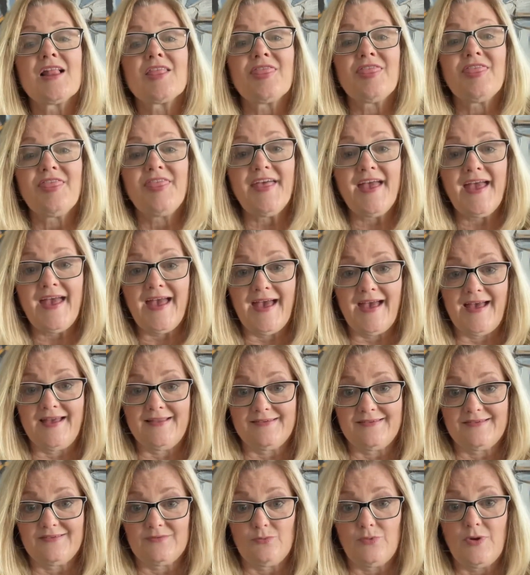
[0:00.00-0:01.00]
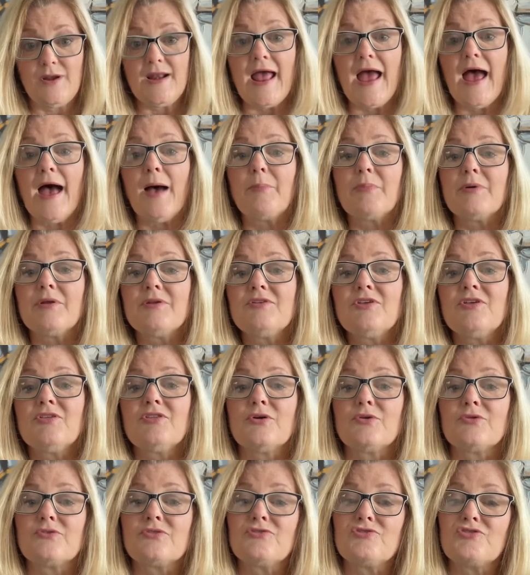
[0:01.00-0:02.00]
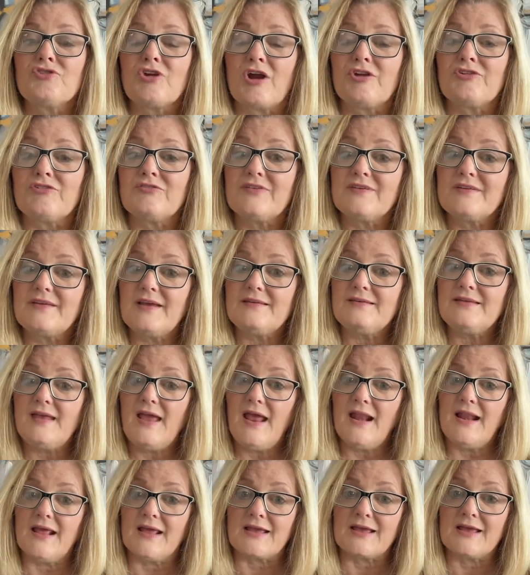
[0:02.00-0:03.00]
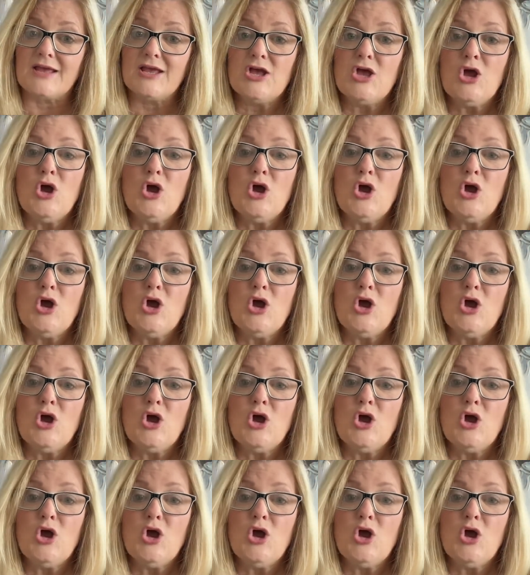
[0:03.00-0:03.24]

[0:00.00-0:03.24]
That's what happened to those in charge of the Titanic,